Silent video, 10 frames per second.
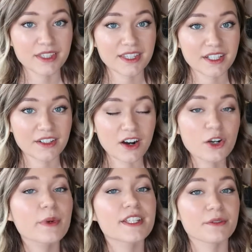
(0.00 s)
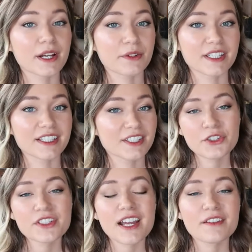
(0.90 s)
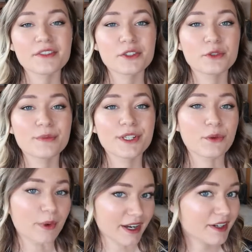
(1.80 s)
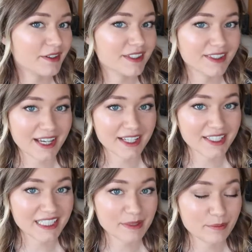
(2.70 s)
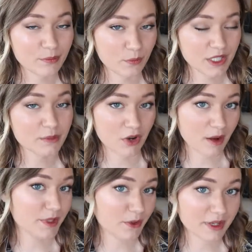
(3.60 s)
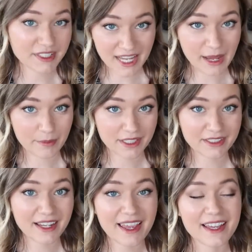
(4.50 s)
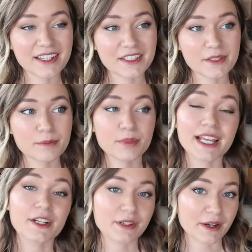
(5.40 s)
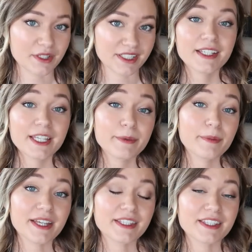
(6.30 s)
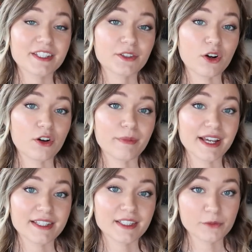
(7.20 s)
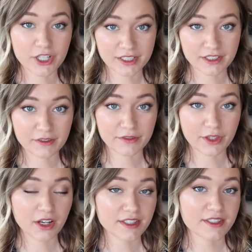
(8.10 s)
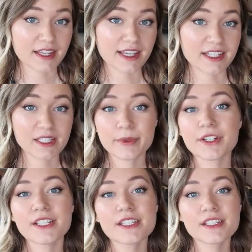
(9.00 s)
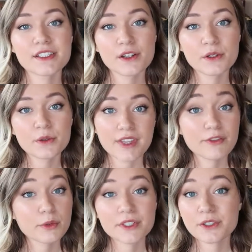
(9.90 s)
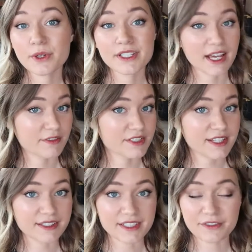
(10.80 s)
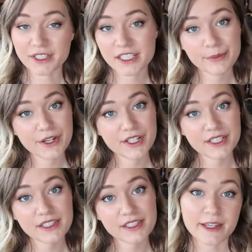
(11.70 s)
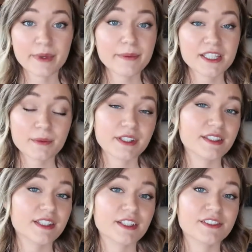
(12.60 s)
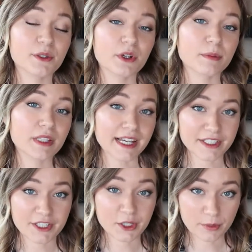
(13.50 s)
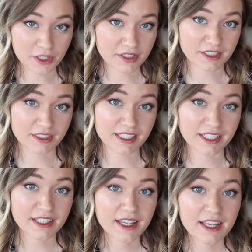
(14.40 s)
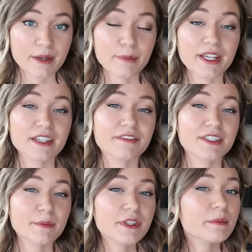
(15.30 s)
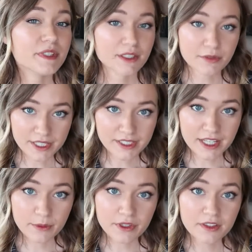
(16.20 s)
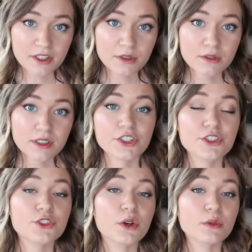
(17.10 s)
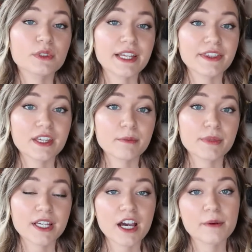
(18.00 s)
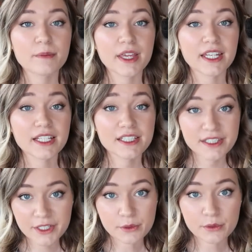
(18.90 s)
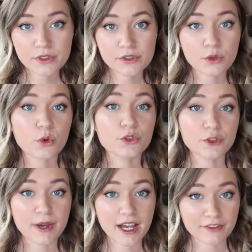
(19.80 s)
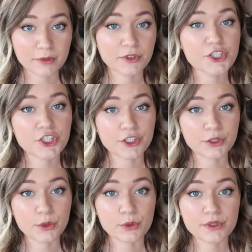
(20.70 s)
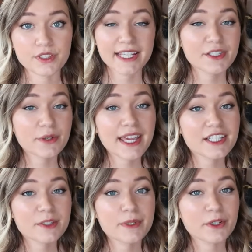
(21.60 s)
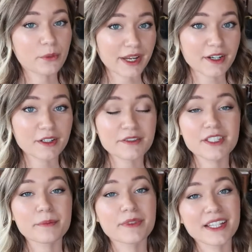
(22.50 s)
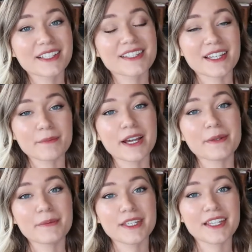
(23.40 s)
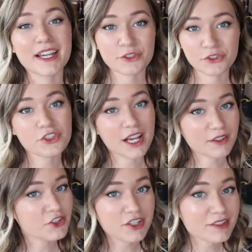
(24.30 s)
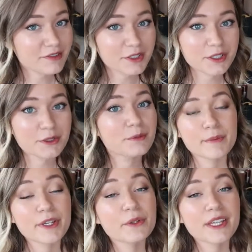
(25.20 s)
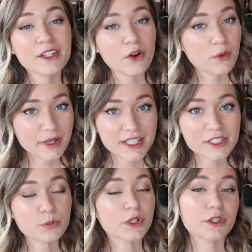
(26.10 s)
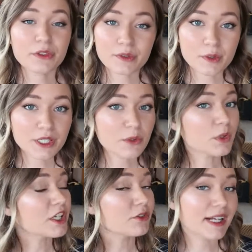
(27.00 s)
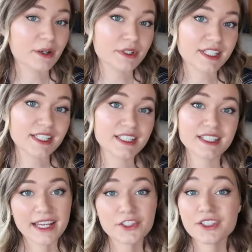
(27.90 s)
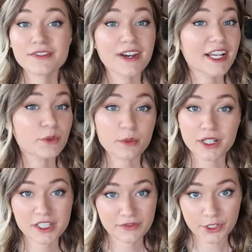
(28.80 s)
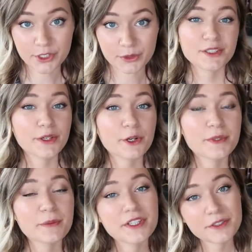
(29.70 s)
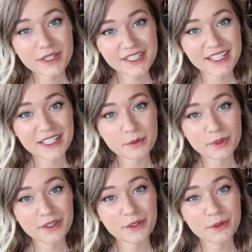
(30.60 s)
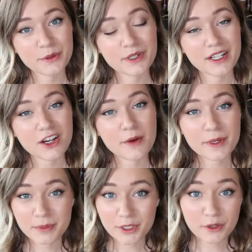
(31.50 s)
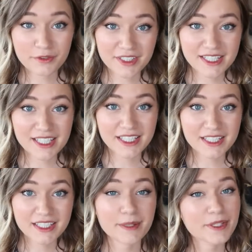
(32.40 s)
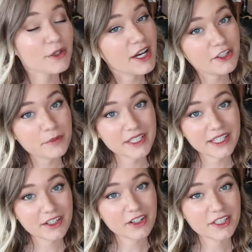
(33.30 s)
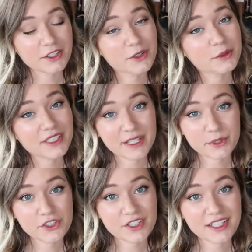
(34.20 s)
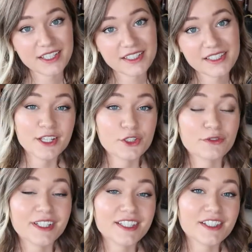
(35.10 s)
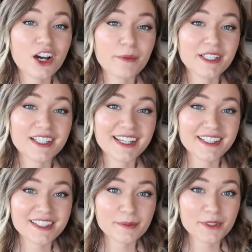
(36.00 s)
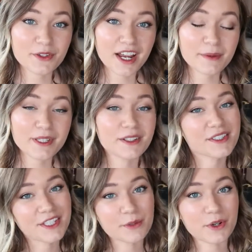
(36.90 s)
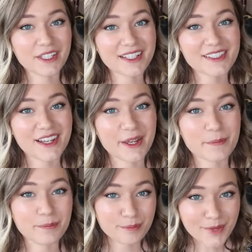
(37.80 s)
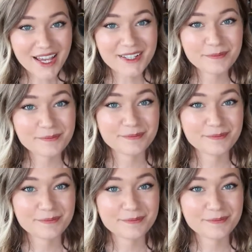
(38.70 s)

There are ways around it. You just have to be aware that that is probably going to happen and plan around it. Keep in mind that these are all my subjective thoughts and experiences though. Everyone's going to have a slightly different experience, and maybe some of these things don't apply to you personally. But if some of them did resonate with you, just don't let them become an excuse to hold you back from reaching your goals. It's okay to be aware of some things that might be extra challenging for you, but you can always work through it, work around it, and just find what works for you. So I hope some of this resonated with you. Comment below if it did. Let me know how you've been getting on in your own language studies. Don't forget to comment, like, and subscribe, and I'll see you all next time. Bye.